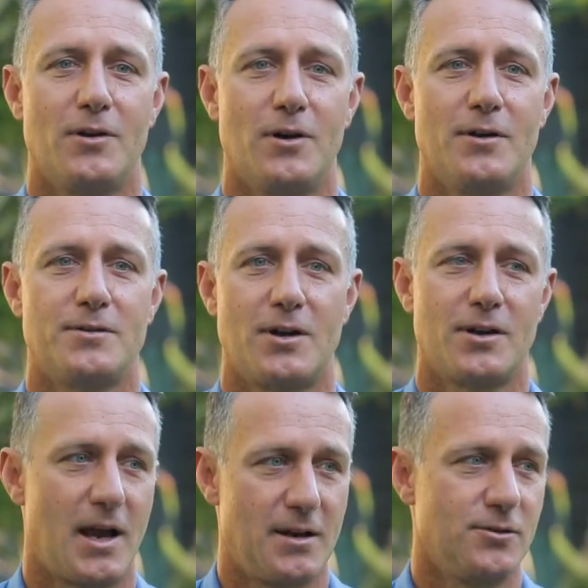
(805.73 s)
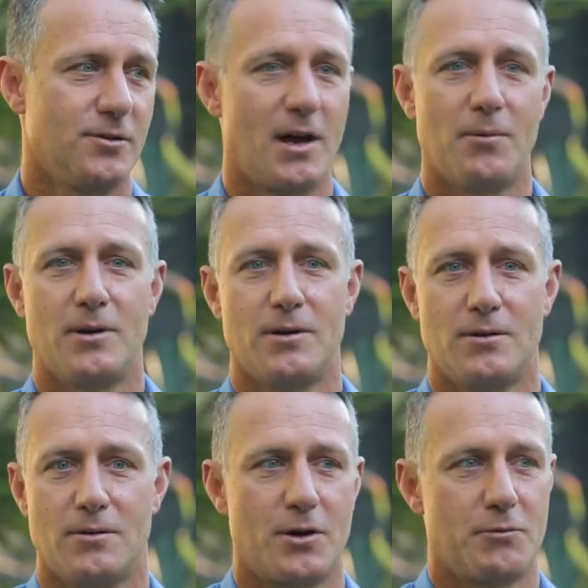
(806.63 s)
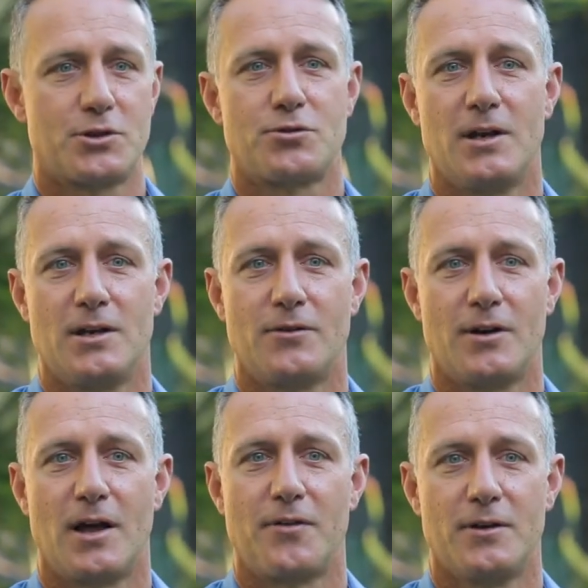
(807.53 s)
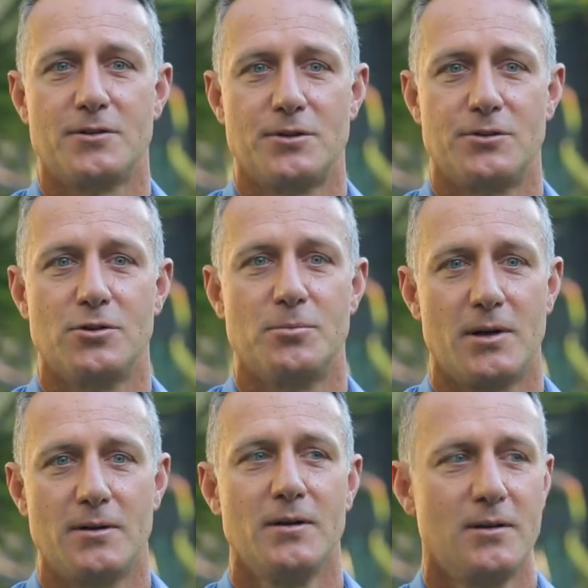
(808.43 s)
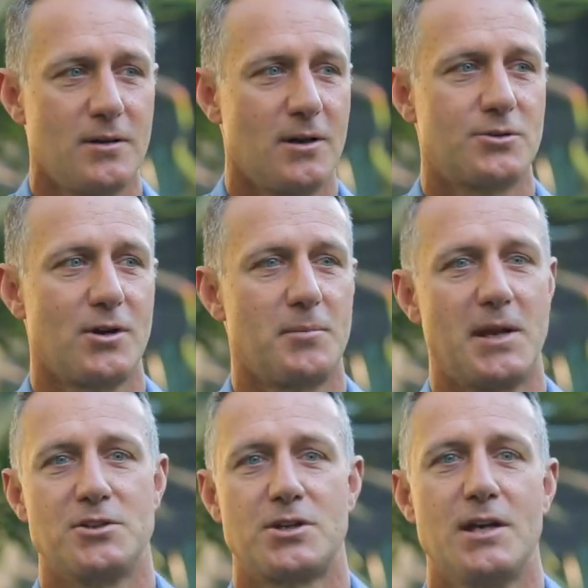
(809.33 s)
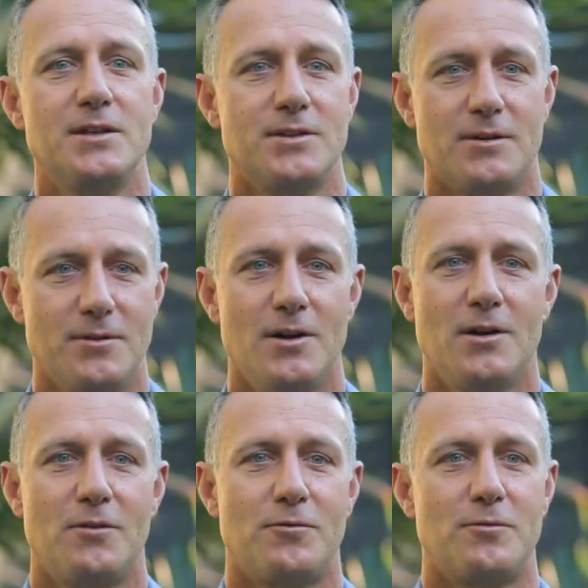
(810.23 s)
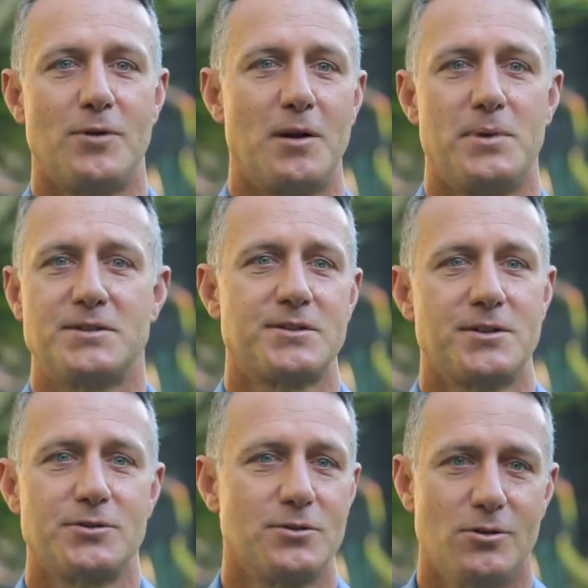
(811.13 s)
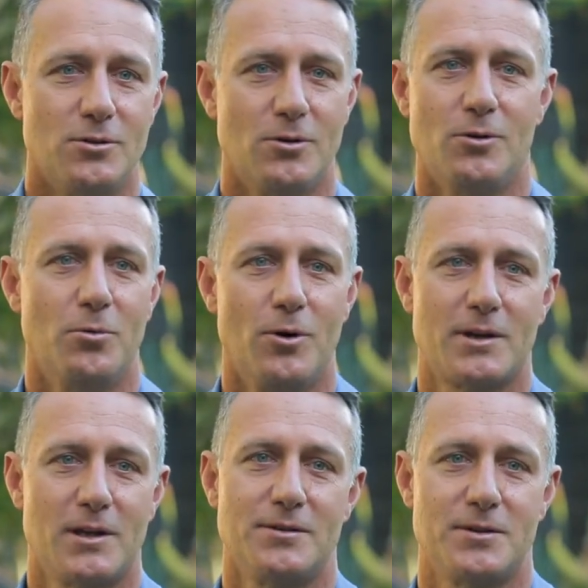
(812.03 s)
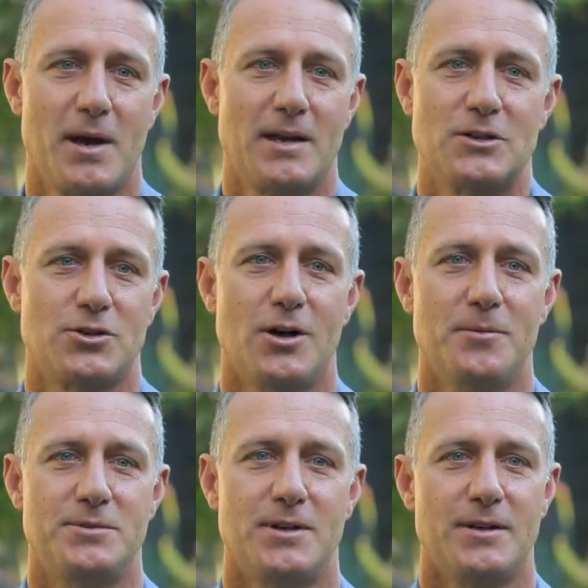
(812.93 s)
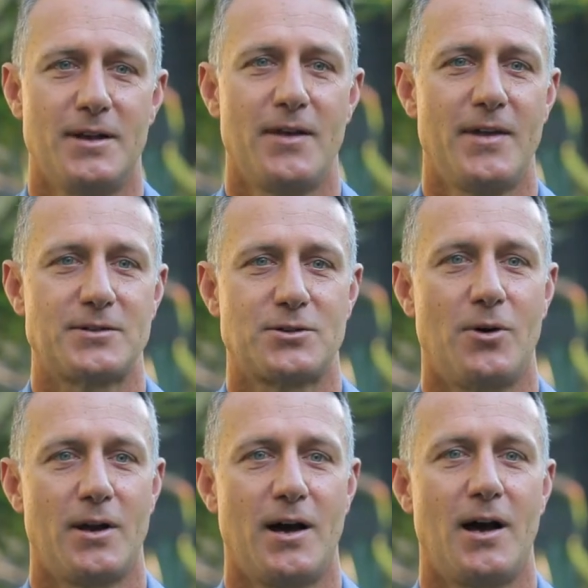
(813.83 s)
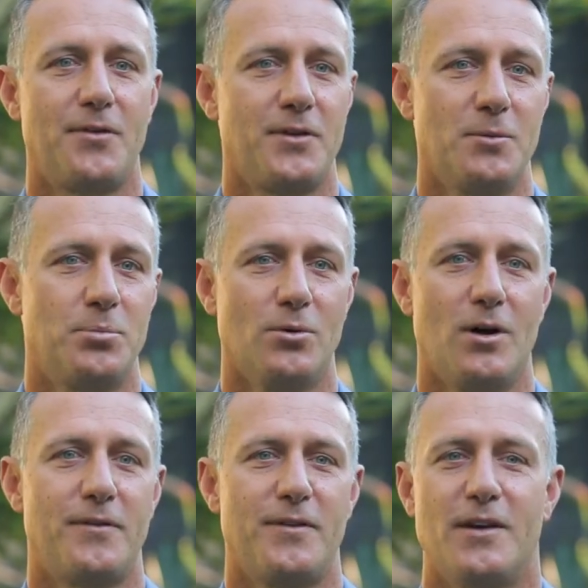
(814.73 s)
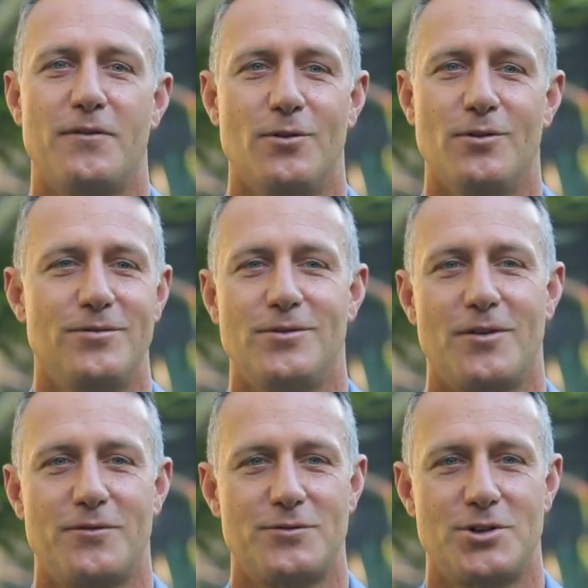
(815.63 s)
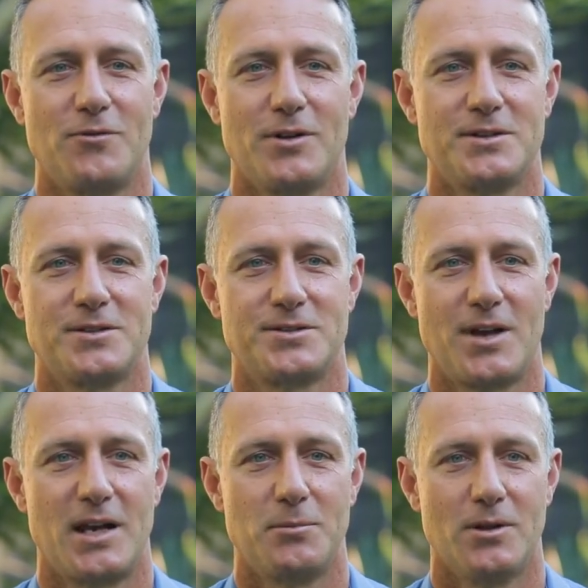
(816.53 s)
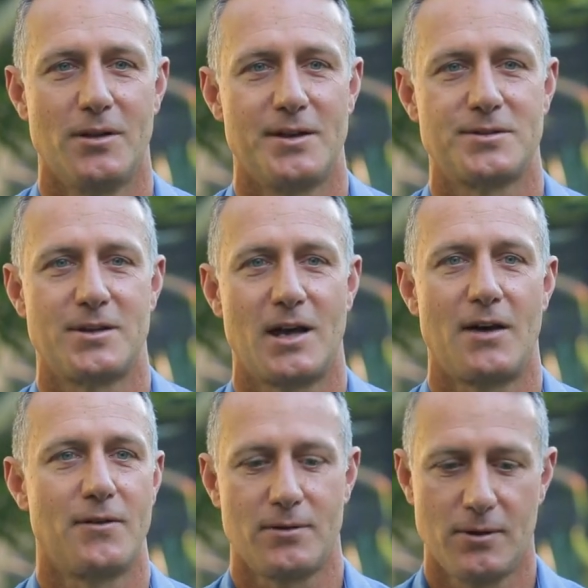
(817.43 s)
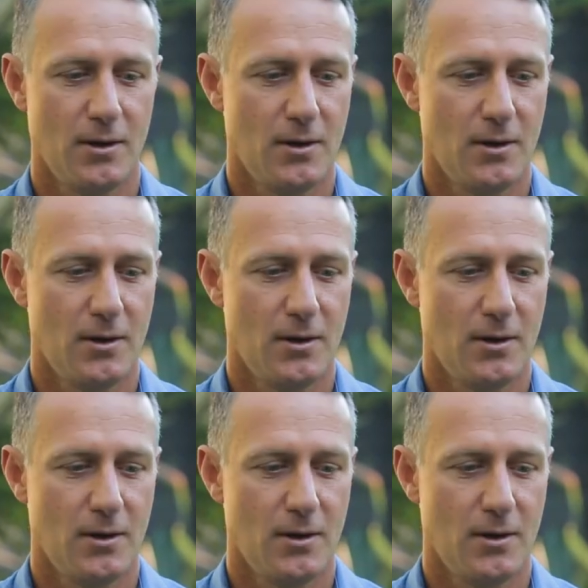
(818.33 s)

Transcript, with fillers: You know, it's okay to do that when you're on a retreat and you've got nothing else to do, but you know, trying to manage kids and run businesses or, or work in demanding jobs, and, and that's quite a hard thing to pull off, and therefore not generally sustainable unless they have a